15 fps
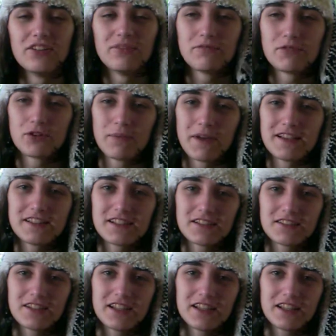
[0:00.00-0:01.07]
So
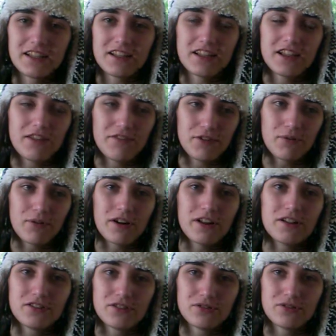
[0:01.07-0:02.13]
basically, if you want
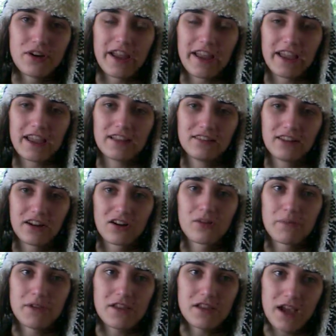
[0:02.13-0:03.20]
to do a Lit
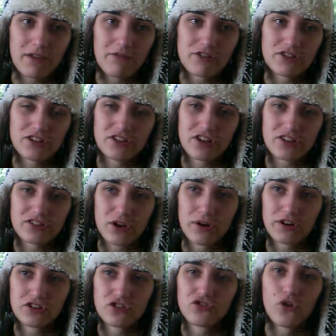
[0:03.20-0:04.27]
RP, I would suggest going
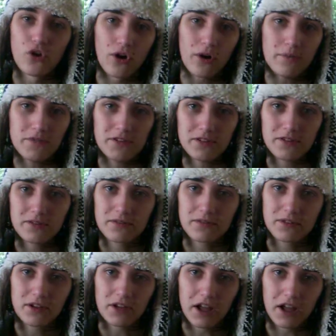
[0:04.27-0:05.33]
to forums.
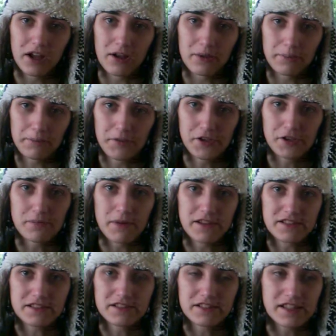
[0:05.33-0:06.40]
You can
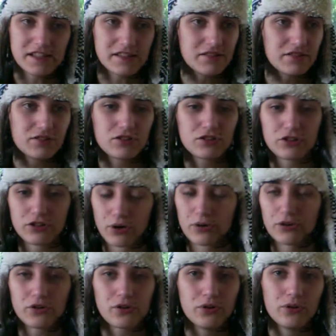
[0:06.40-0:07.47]
basically go to
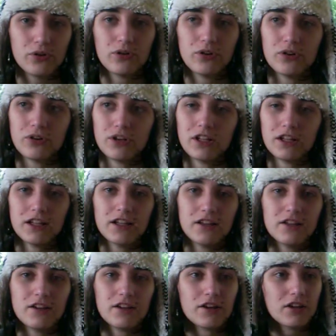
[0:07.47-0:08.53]
Google
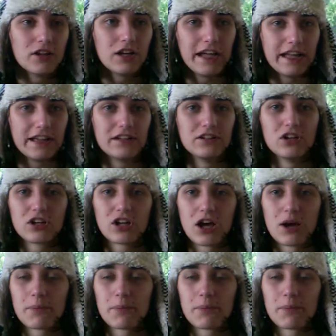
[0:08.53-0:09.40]
and look up